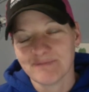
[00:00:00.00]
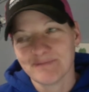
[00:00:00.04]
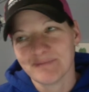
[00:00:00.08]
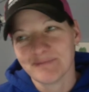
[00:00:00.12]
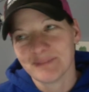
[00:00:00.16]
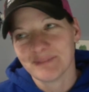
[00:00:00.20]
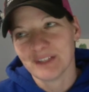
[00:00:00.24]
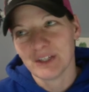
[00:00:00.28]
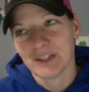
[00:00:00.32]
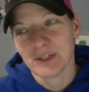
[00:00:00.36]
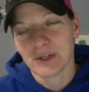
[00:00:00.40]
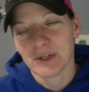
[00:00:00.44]

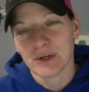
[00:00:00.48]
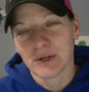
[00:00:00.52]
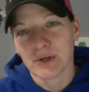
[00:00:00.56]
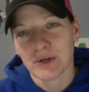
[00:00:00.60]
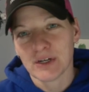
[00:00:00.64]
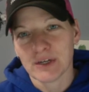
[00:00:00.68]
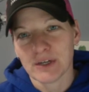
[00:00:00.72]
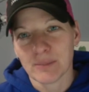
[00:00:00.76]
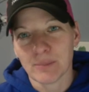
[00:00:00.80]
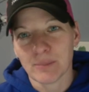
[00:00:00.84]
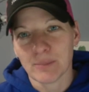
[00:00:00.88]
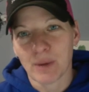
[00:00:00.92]
you know,
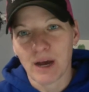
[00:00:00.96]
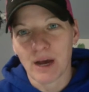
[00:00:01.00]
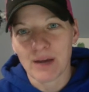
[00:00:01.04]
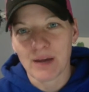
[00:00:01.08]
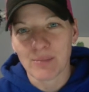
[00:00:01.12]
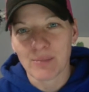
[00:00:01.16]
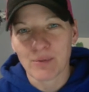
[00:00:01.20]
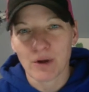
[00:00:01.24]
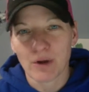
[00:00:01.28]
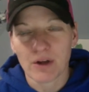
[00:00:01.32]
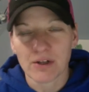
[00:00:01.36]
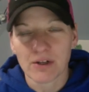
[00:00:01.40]
a
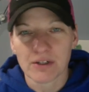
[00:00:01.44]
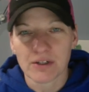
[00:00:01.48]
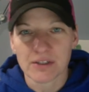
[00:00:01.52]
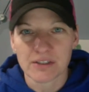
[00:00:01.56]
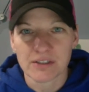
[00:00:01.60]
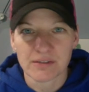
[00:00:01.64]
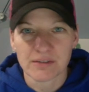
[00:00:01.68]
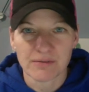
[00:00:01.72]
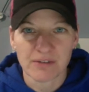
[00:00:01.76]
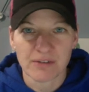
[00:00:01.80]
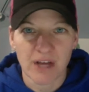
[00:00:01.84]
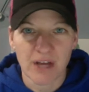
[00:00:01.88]
byproduct
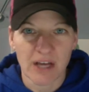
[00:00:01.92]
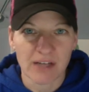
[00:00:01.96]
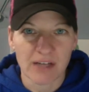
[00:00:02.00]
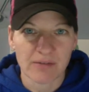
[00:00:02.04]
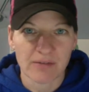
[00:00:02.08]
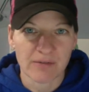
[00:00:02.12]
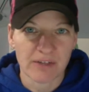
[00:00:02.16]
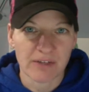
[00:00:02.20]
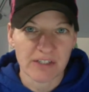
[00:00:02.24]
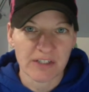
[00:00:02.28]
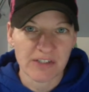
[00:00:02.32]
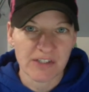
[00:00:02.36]
of not
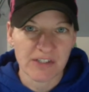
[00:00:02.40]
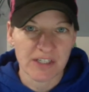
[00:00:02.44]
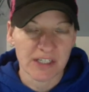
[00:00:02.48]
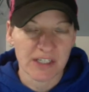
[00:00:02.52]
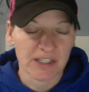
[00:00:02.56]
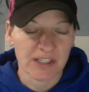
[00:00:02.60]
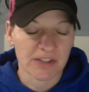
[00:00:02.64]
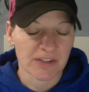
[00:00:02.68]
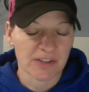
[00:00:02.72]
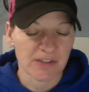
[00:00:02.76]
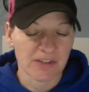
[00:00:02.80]
investing in the